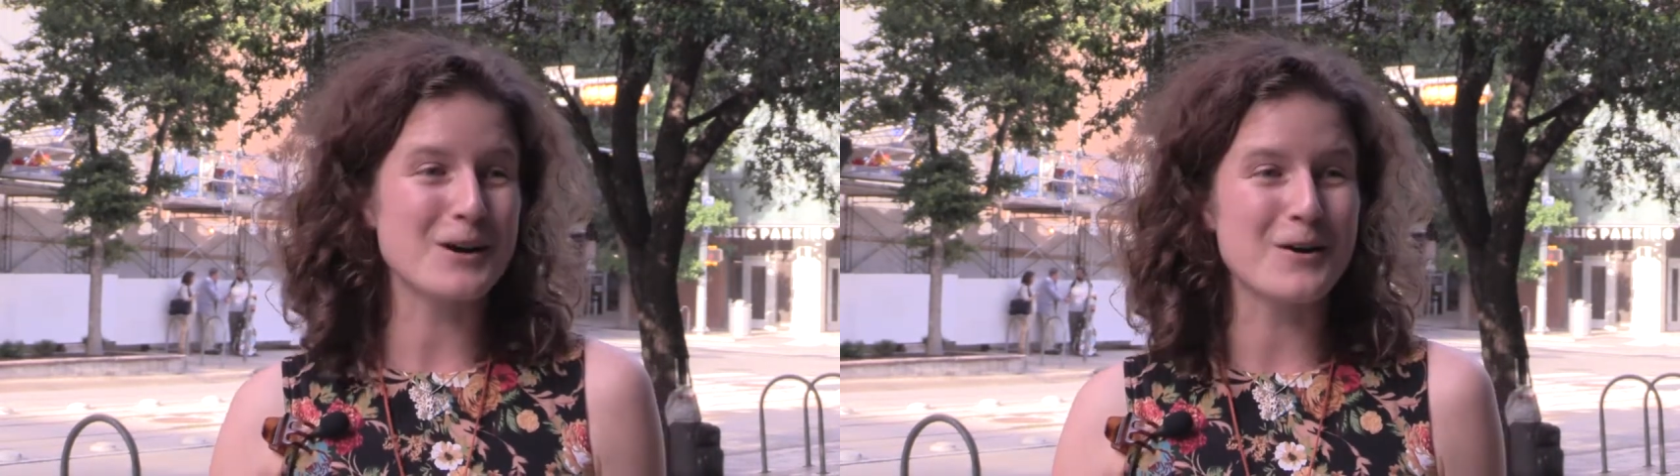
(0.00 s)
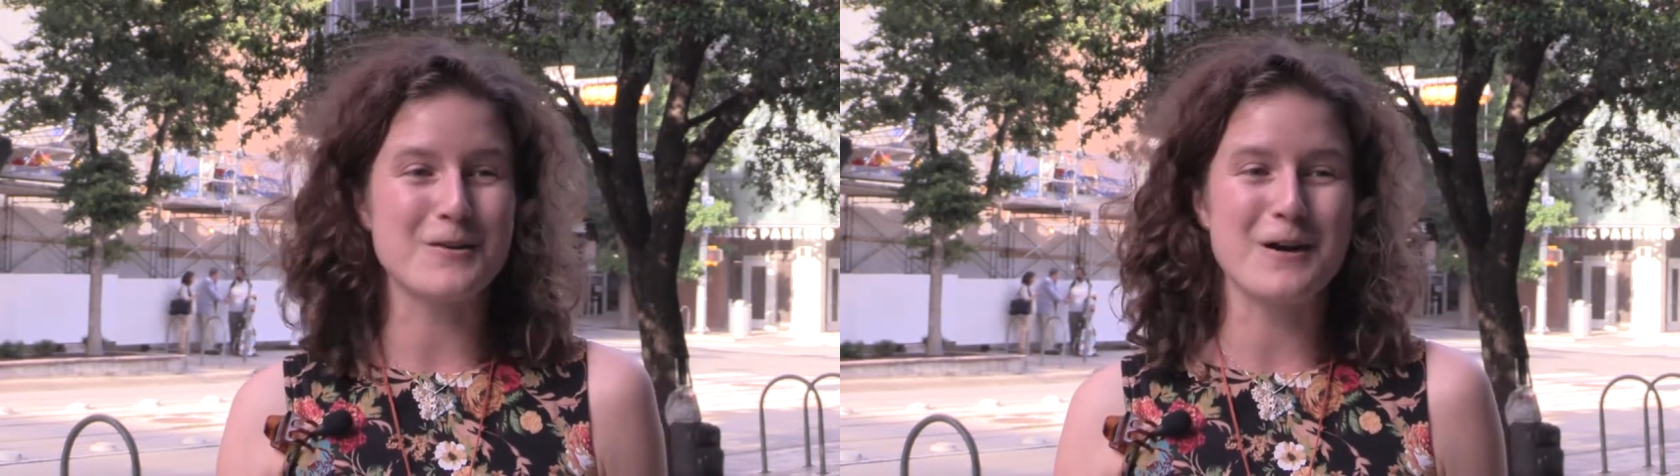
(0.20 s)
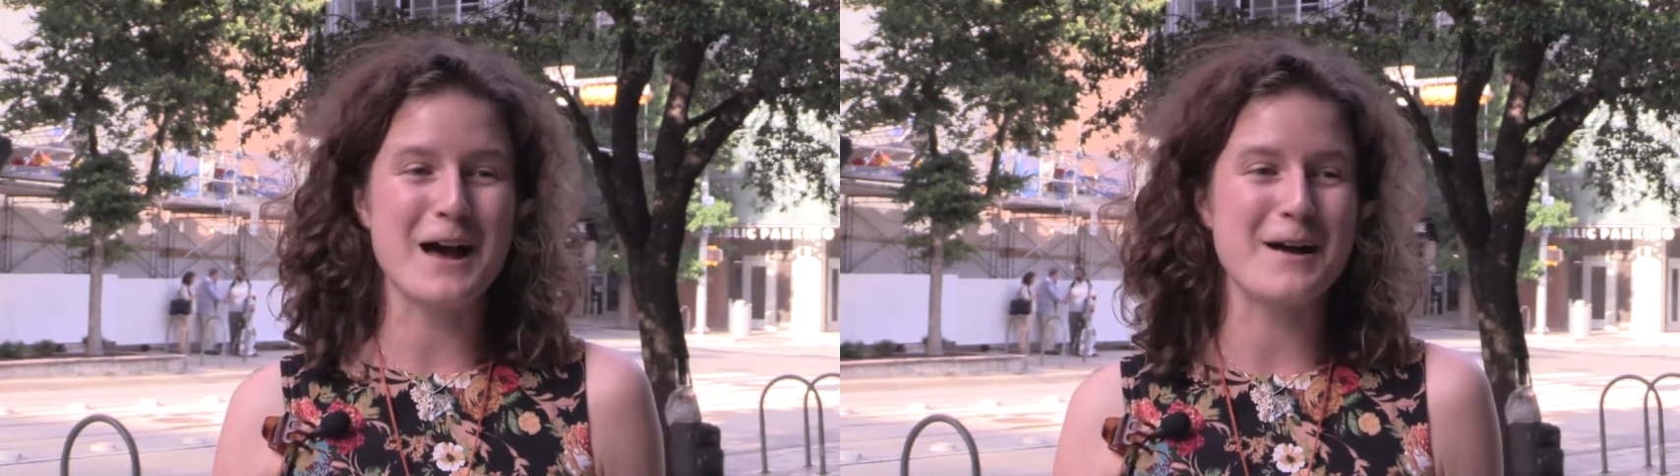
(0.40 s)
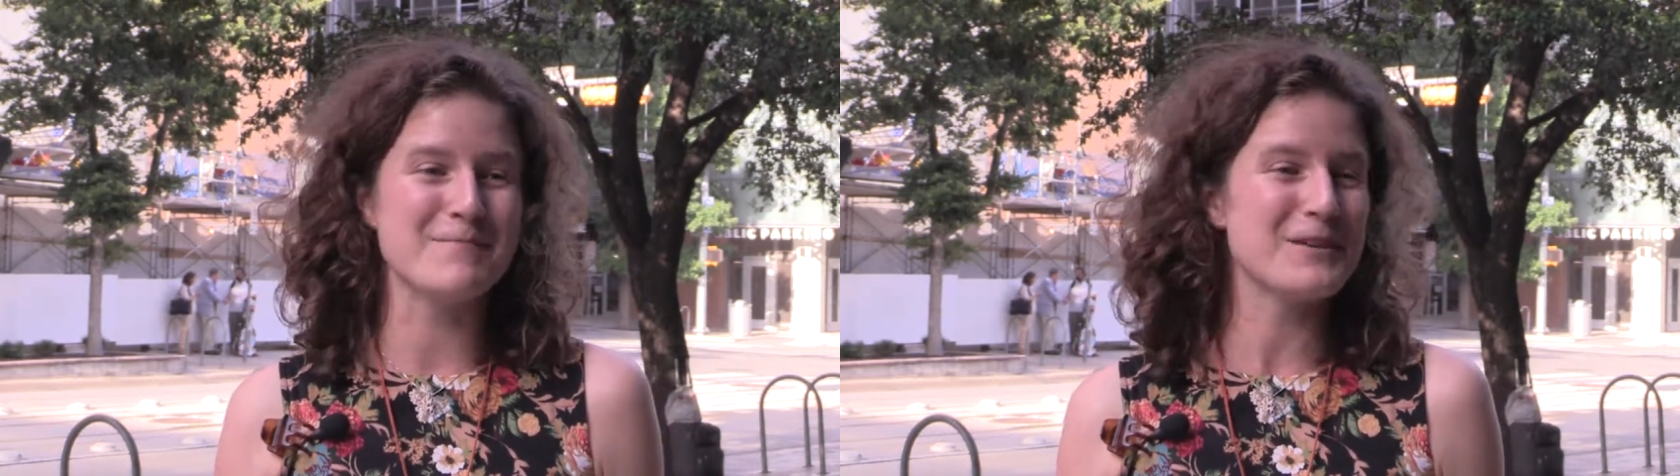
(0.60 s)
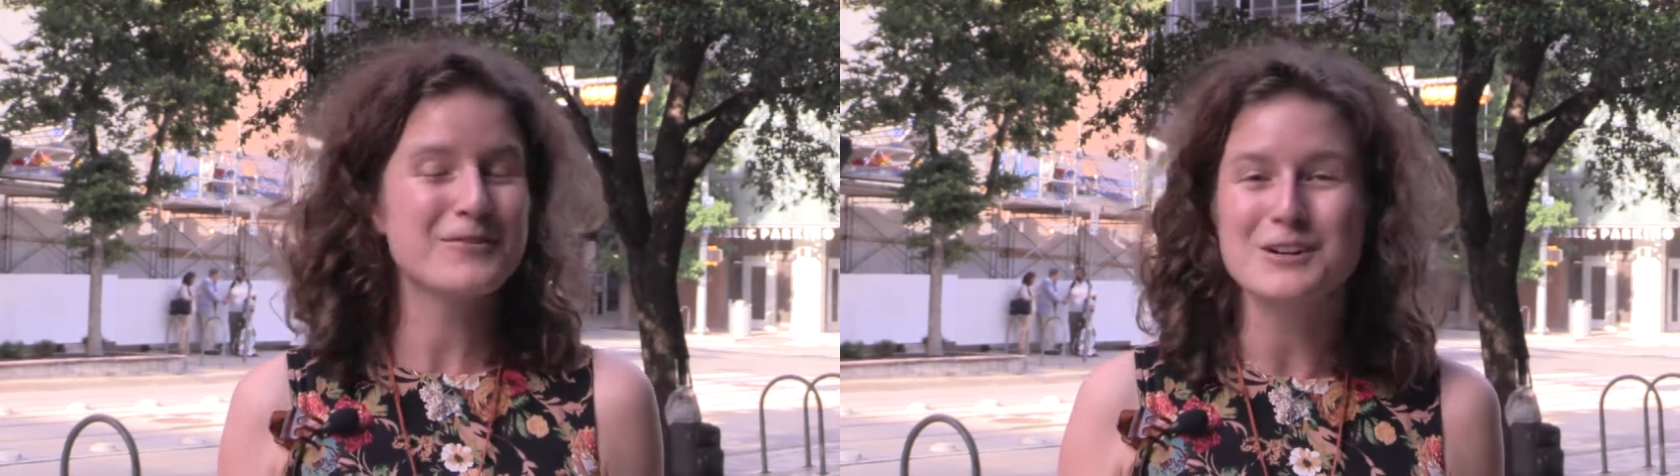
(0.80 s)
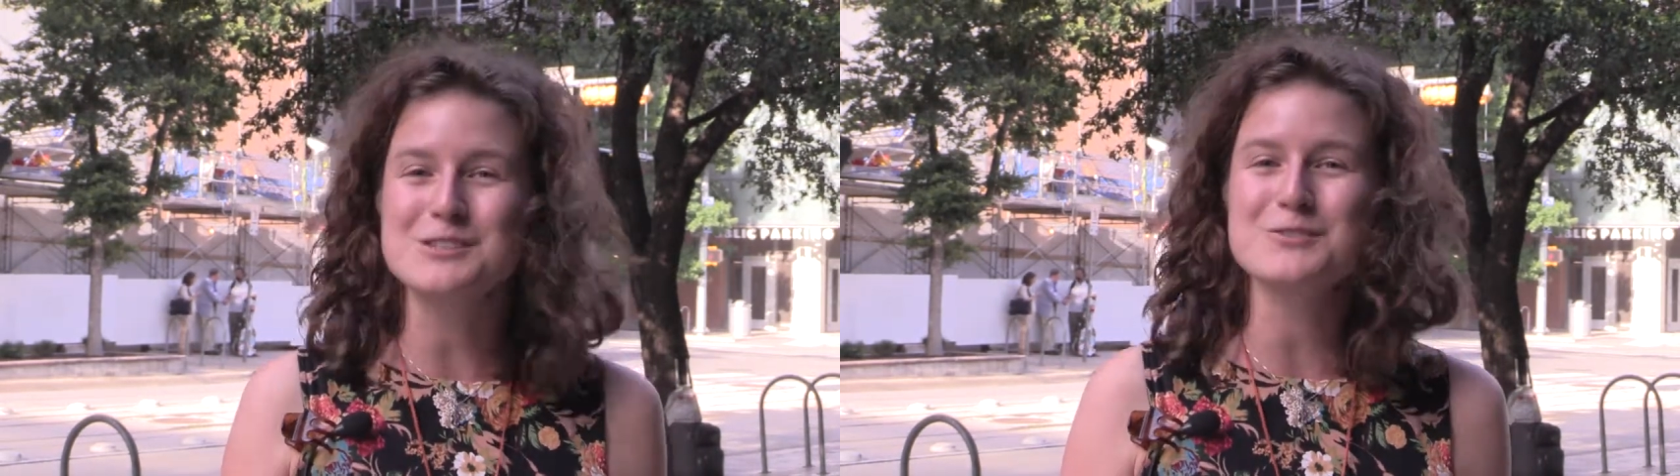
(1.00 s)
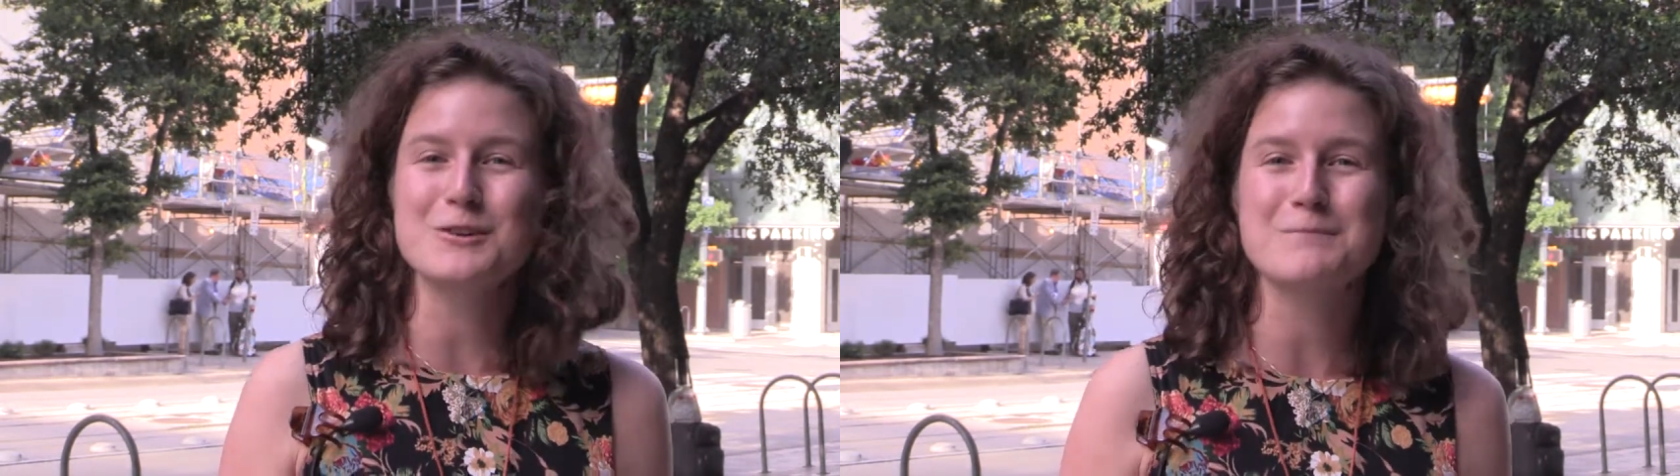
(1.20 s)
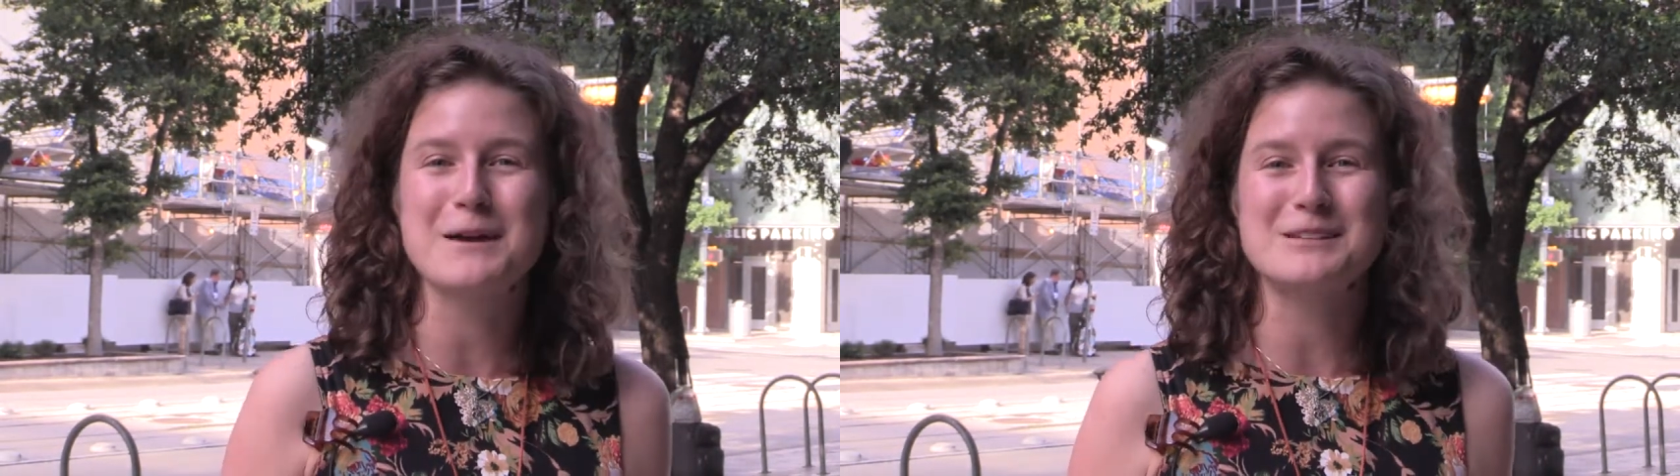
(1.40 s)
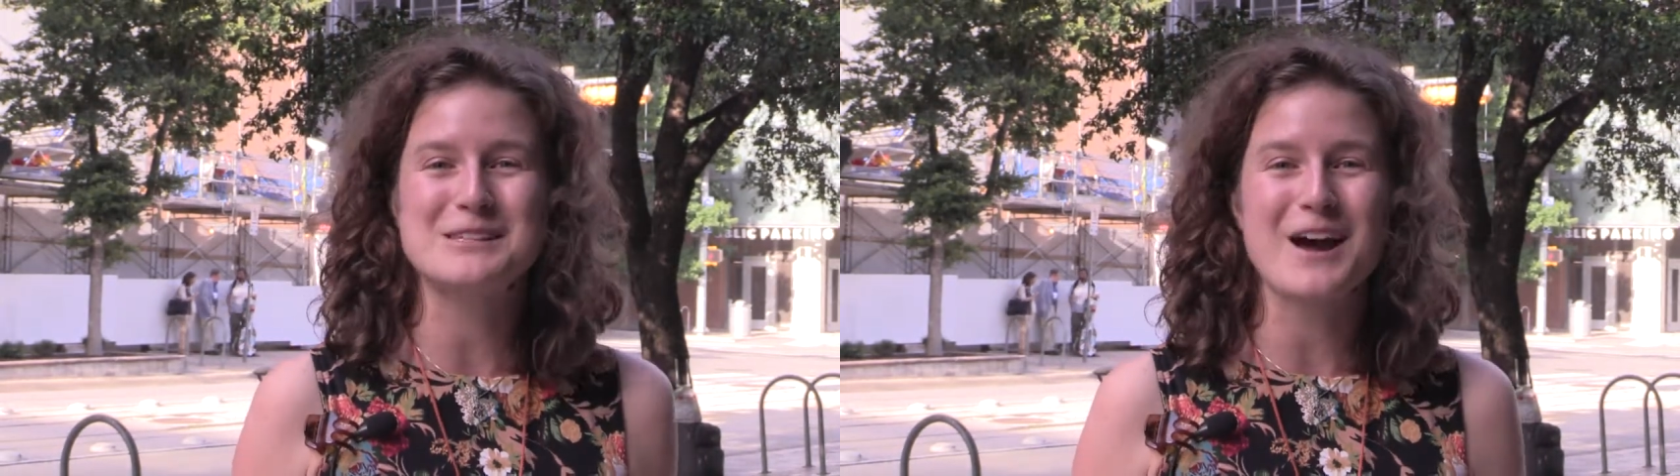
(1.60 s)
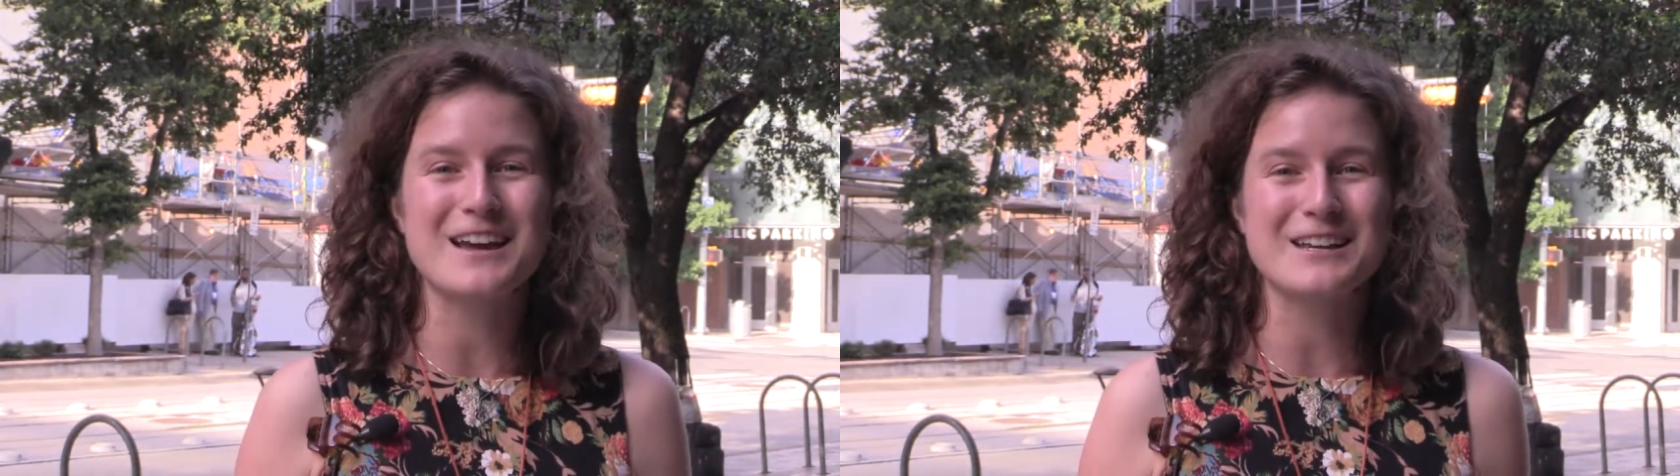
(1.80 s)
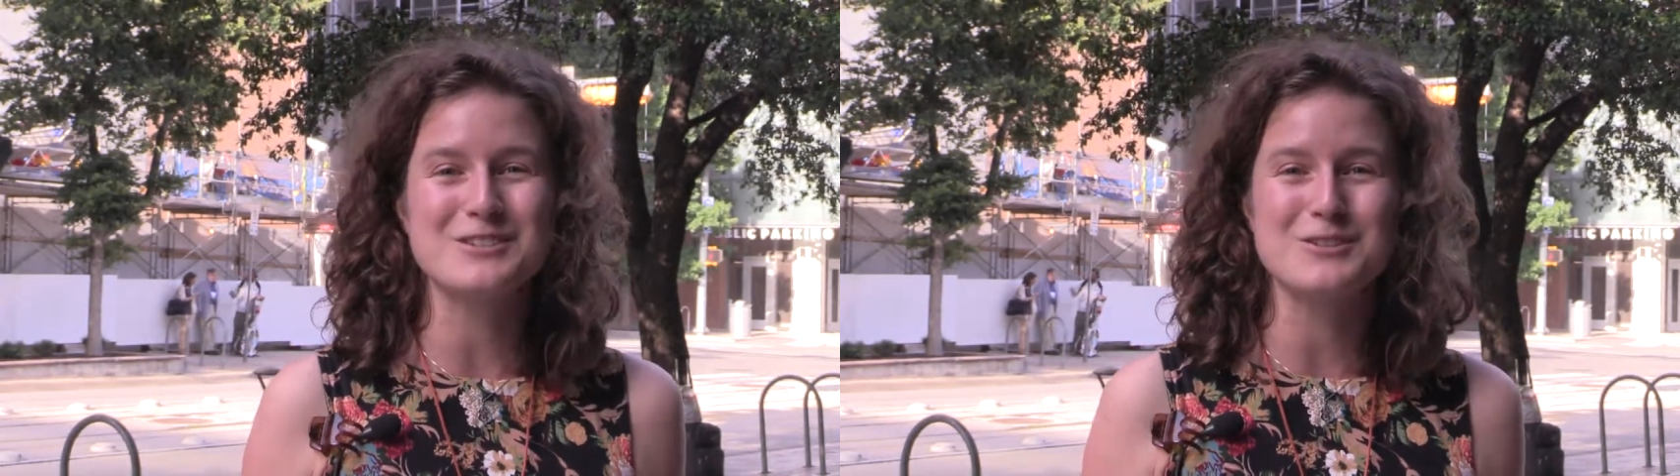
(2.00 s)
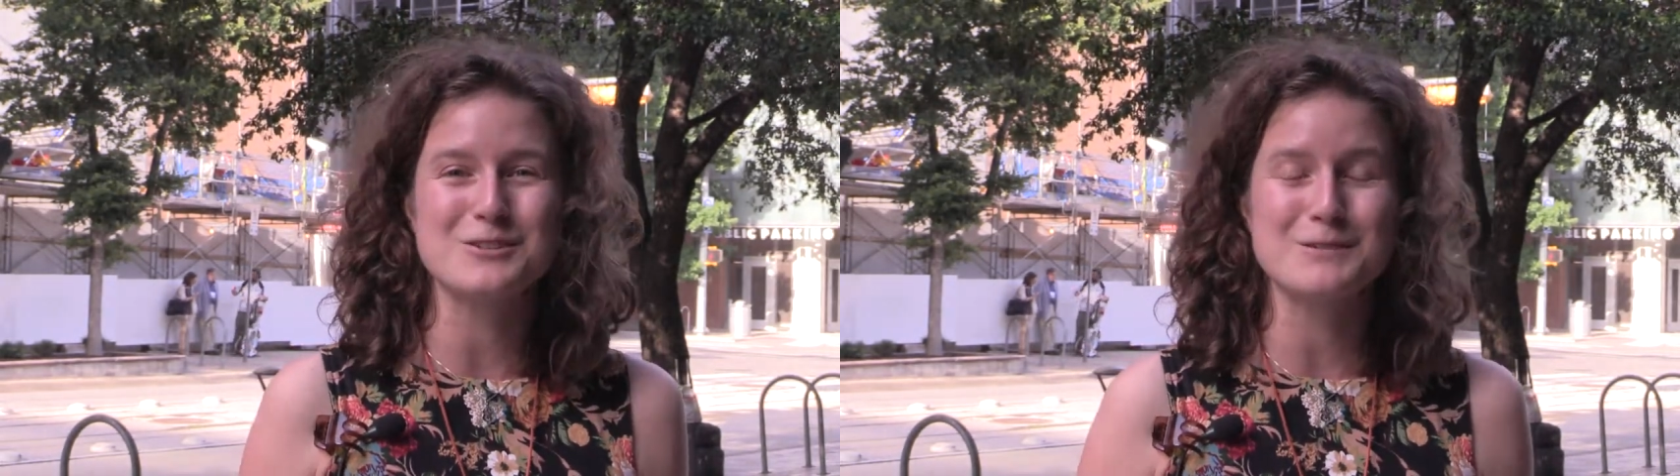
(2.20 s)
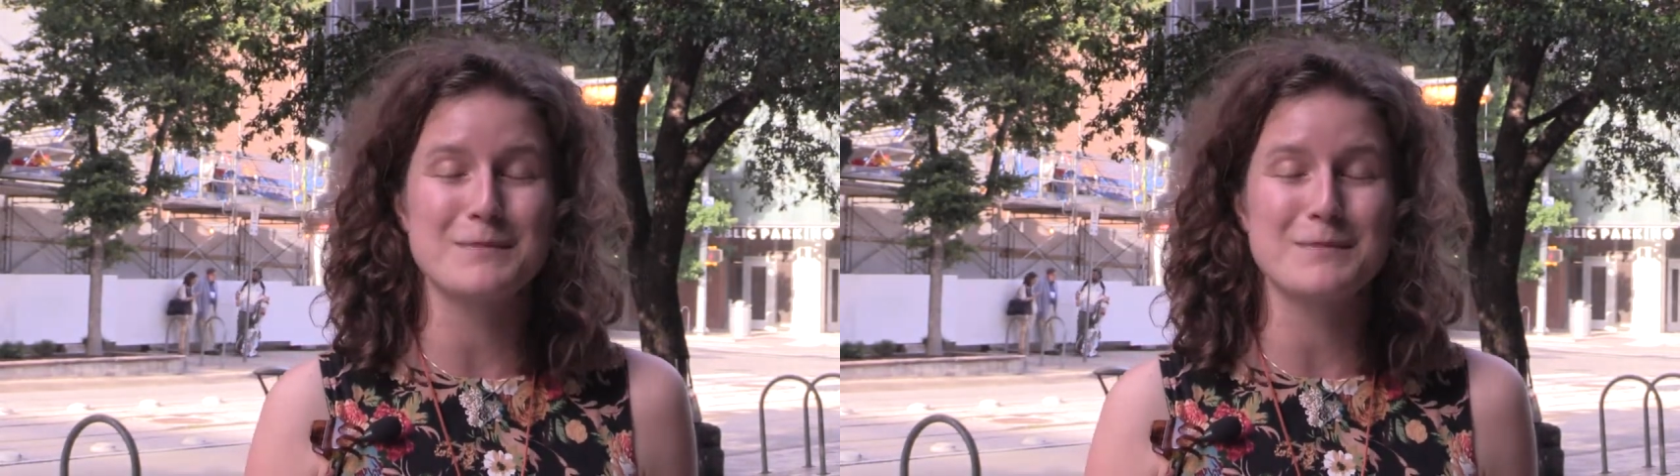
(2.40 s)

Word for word: So um, the first group I was talking to